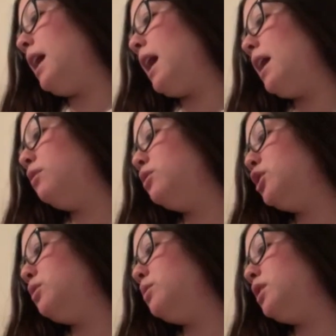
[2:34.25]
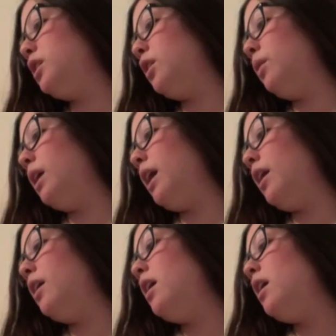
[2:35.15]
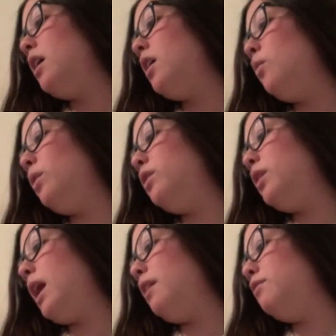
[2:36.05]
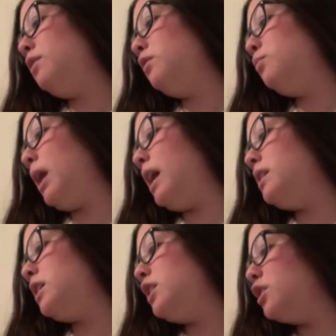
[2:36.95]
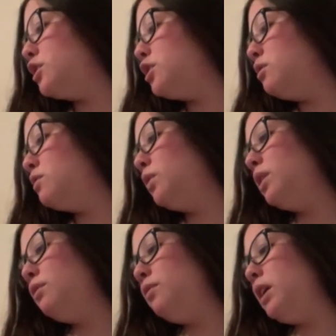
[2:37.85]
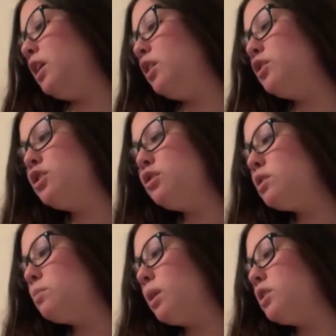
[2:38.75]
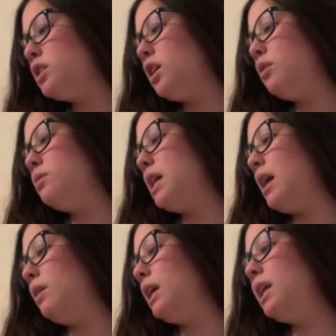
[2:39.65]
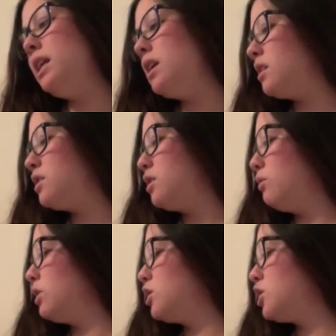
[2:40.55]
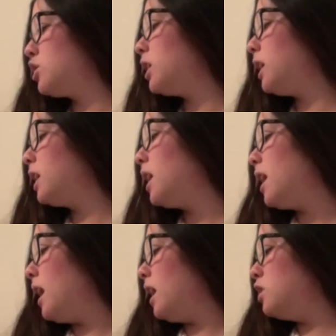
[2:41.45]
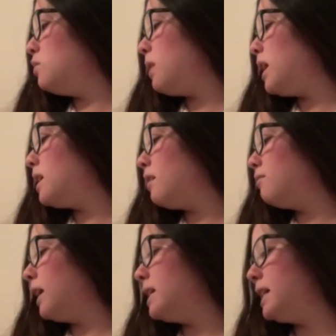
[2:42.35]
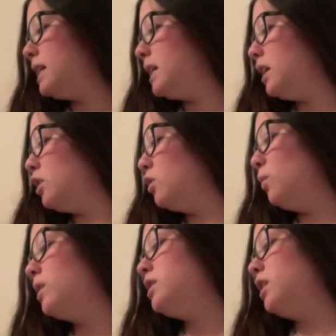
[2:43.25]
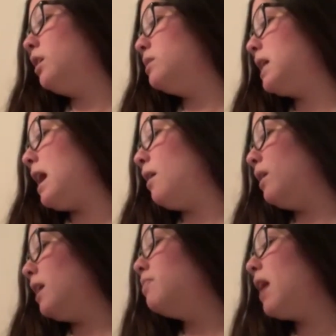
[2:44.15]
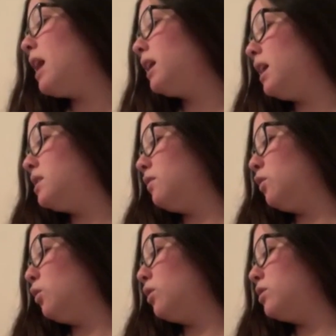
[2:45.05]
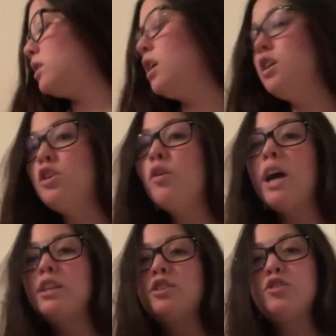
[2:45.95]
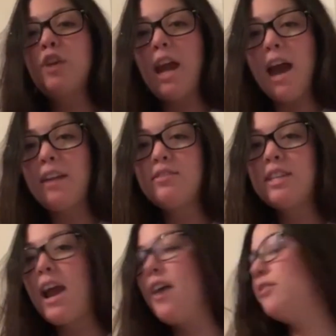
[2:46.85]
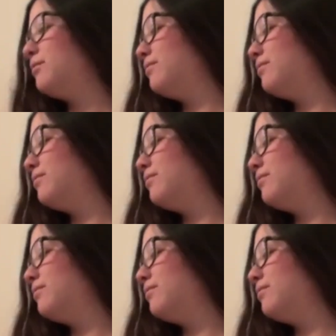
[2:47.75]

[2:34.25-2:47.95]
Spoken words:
I don't choose to go there. With your head full of brains and your shoes full of feet, you're too smart to go down any not-so-good street. And you may not find any you'll want to go down. In that case, of course, you'll head straight out of town.